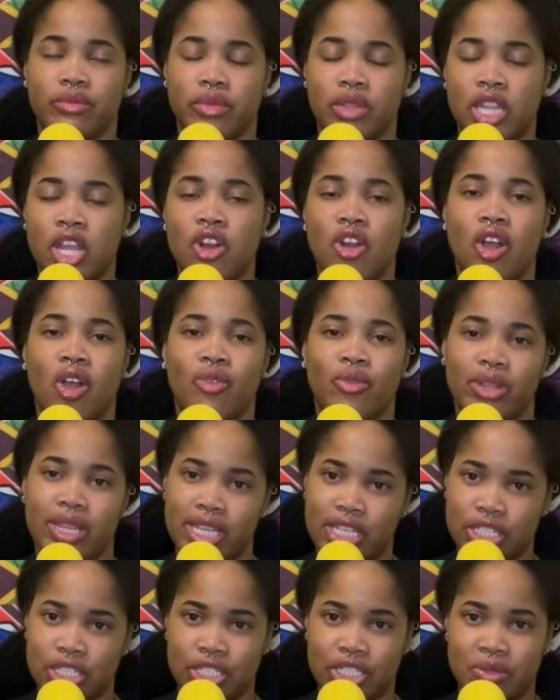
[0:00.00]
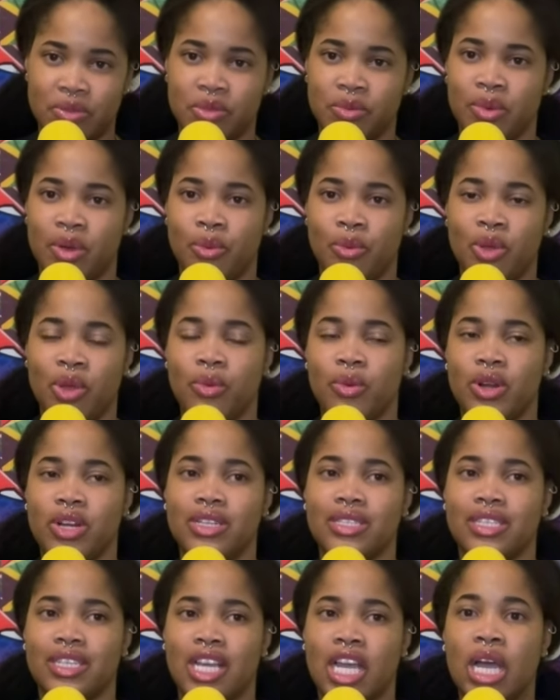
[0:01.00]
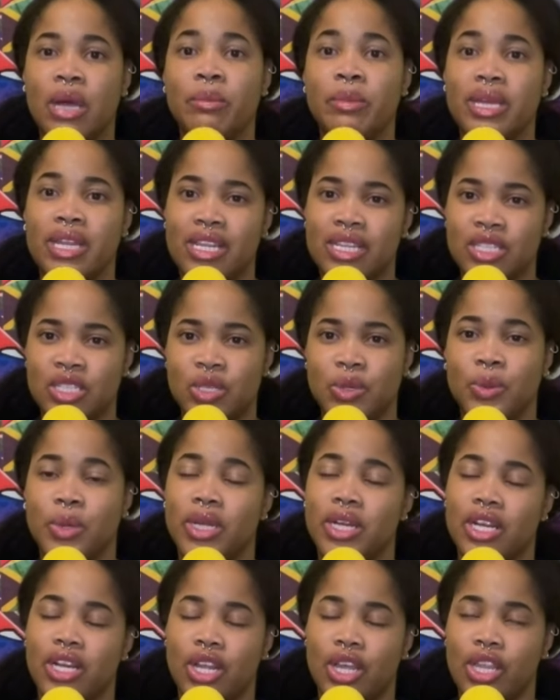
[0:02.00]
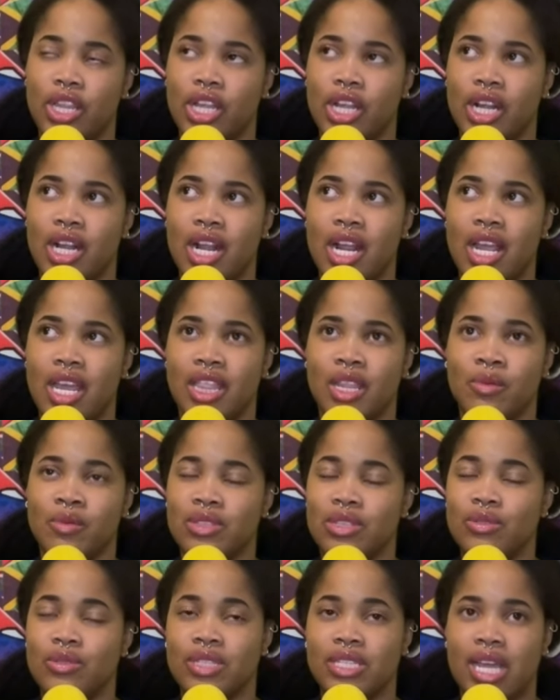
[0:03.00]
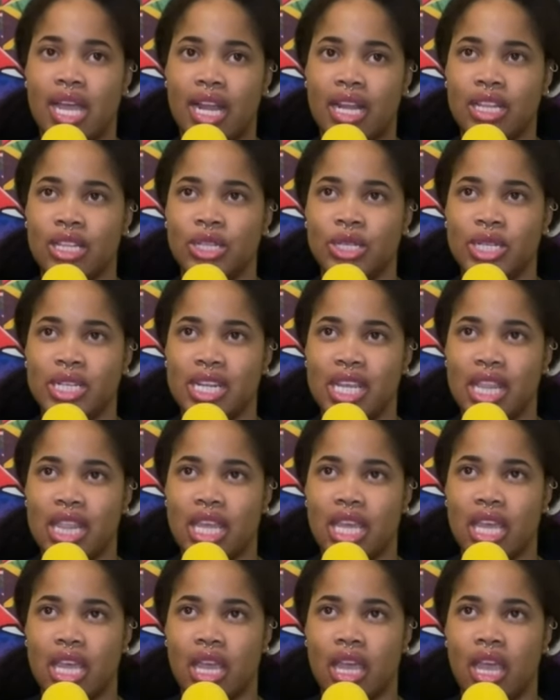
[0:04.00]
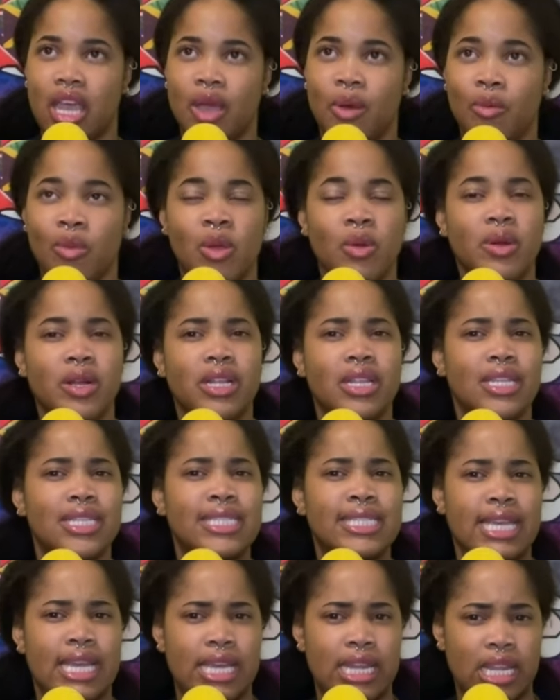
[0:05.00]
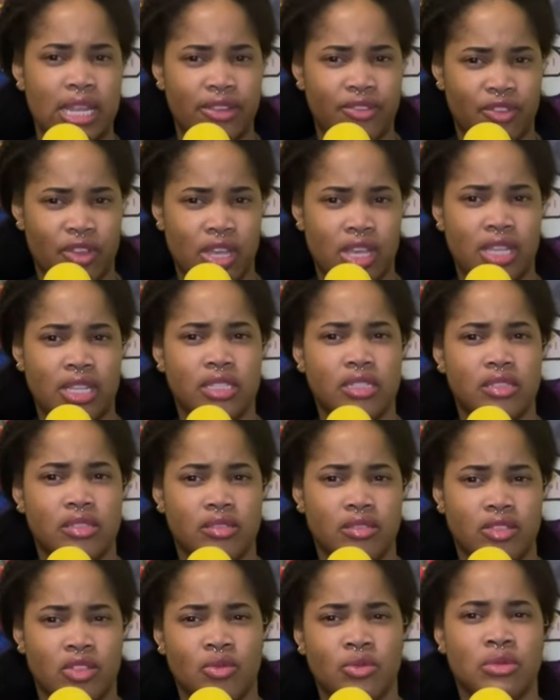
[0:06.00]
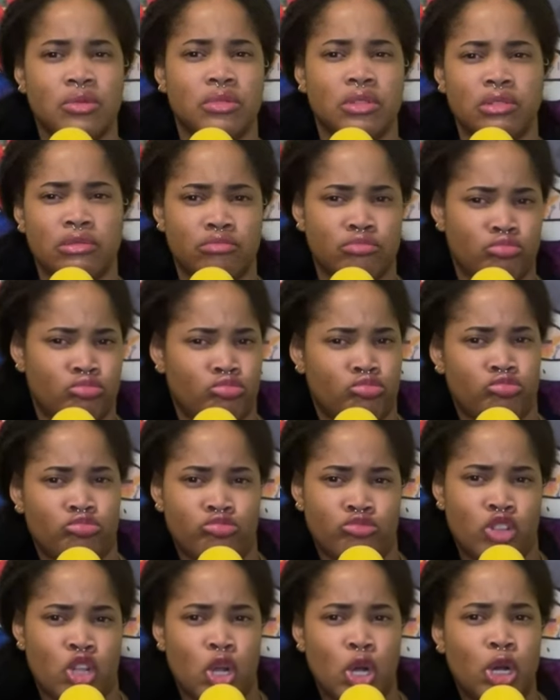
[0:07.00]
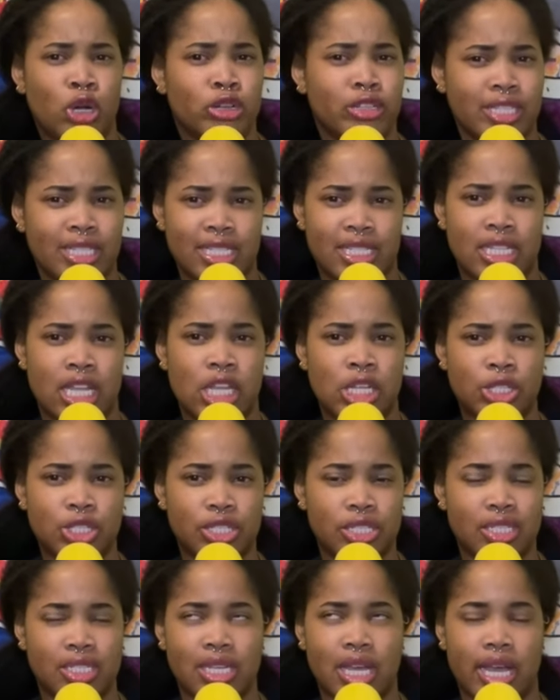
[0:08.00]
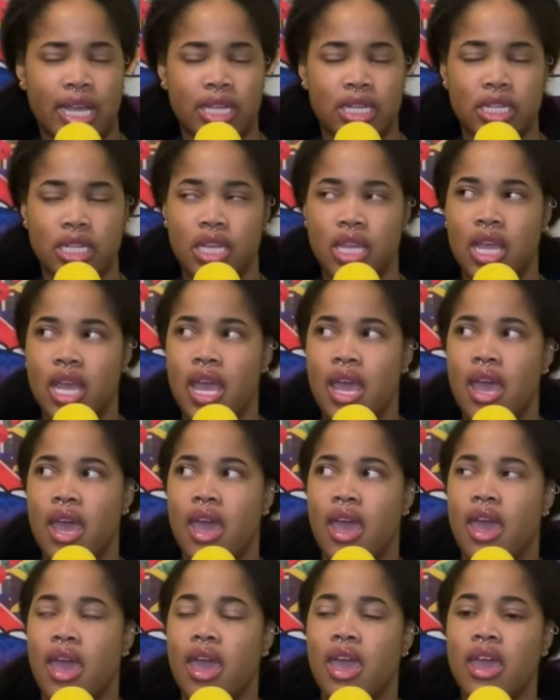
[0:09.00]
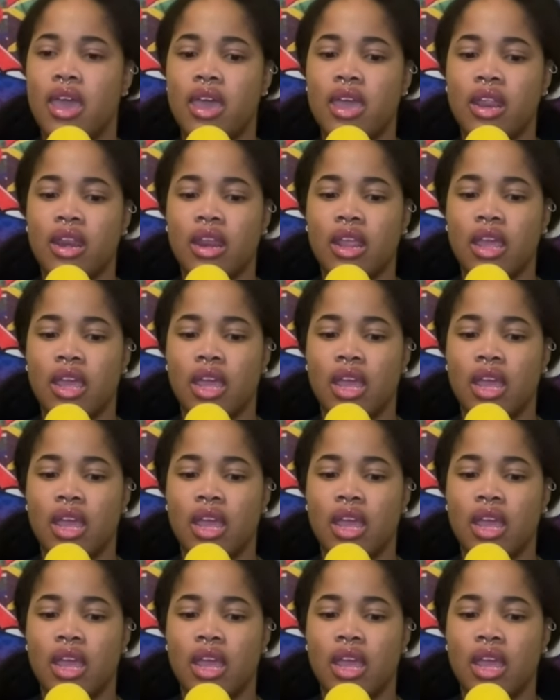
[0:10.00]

they're all relationships, but we weren't committed to one another. There was no title or anything. We were in the dating phase. You know, we were early stages, kind of. And